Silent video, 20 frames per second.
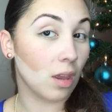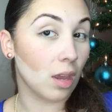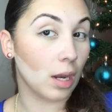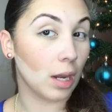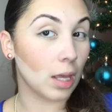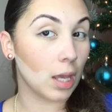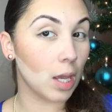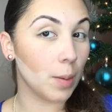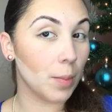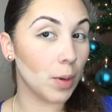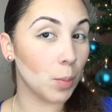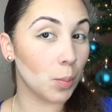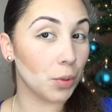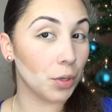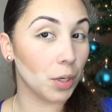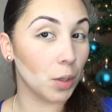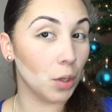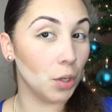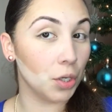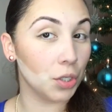and it came out
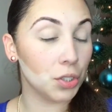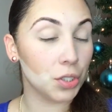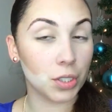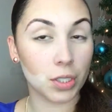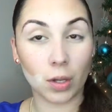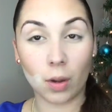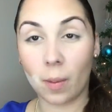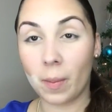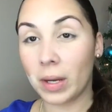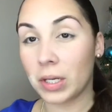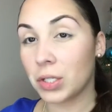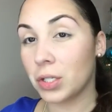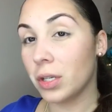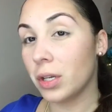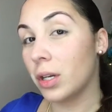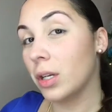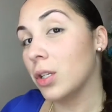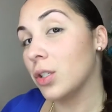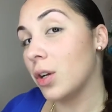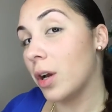pretty good. So I'm
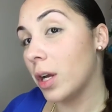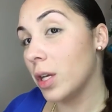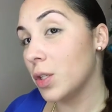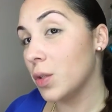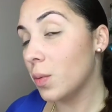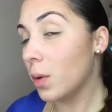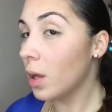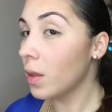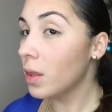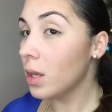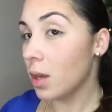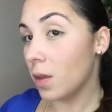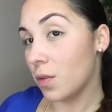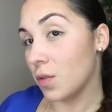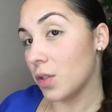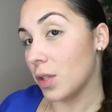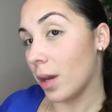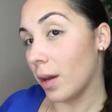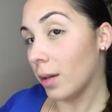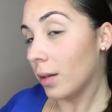actually going to try to do it on the
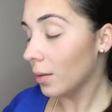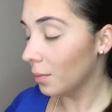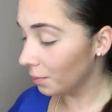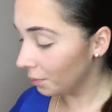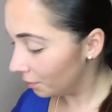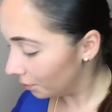other side.